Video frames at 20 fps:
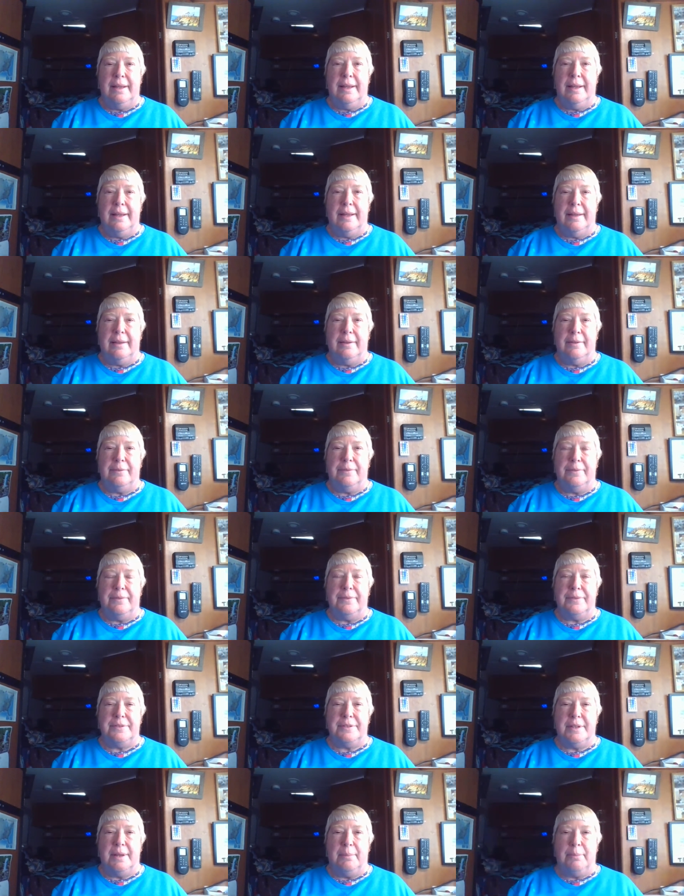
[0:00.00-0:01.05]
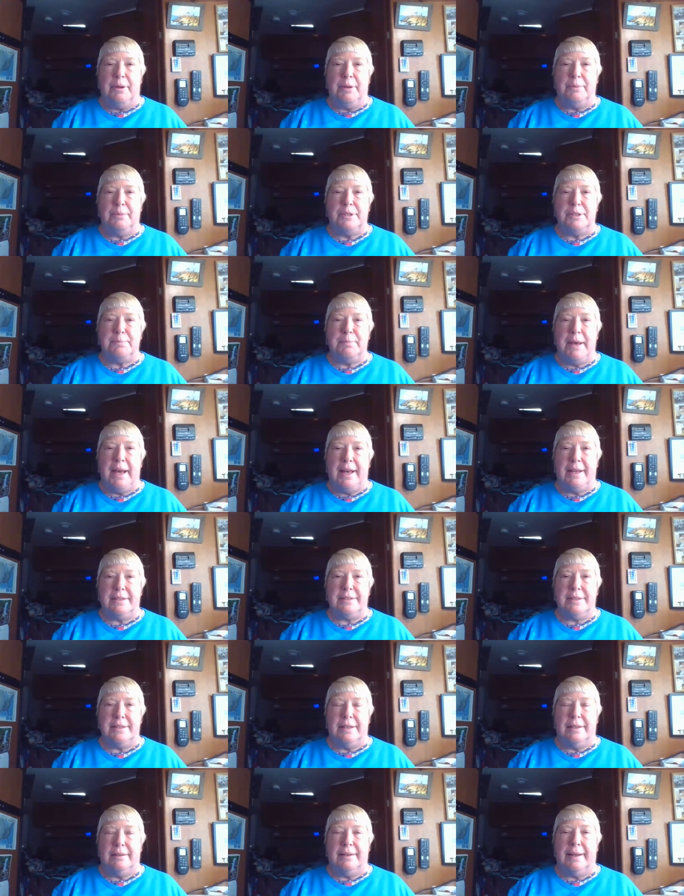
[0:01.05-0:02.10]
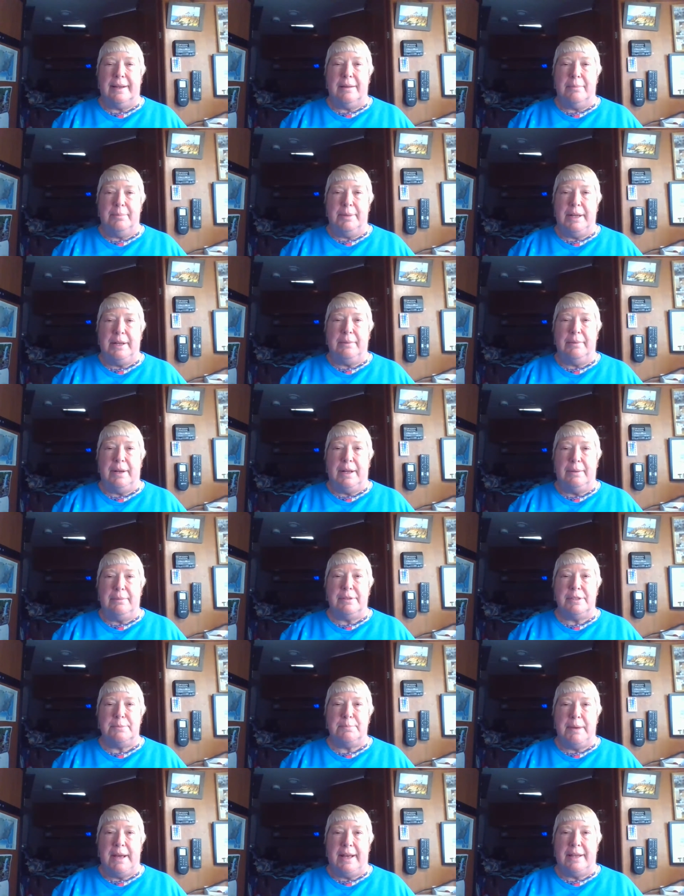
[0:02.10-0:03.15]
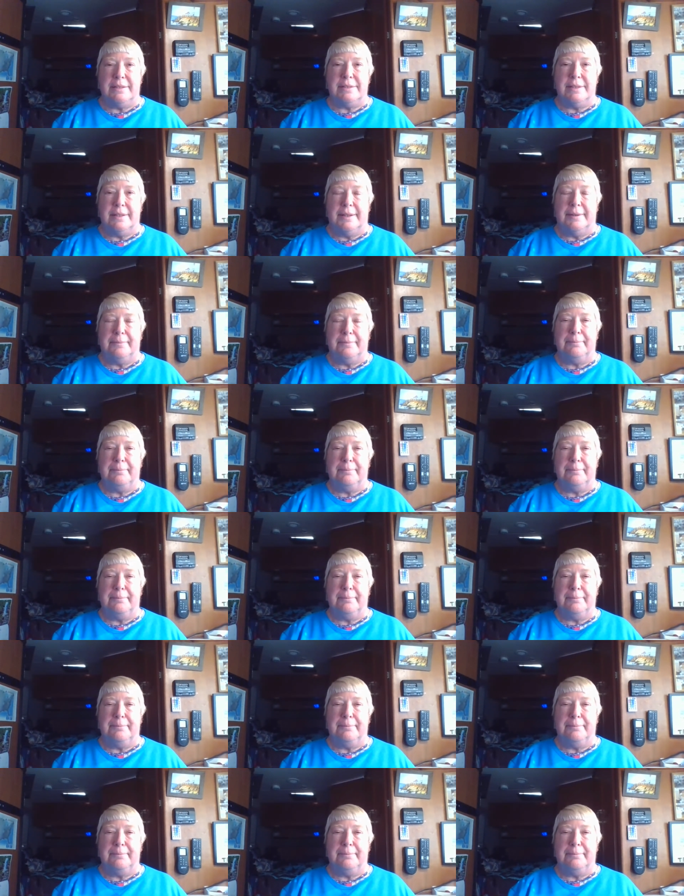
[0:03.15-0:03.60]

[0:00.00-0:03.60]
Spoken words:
if someone was passing, like a big rig was passing.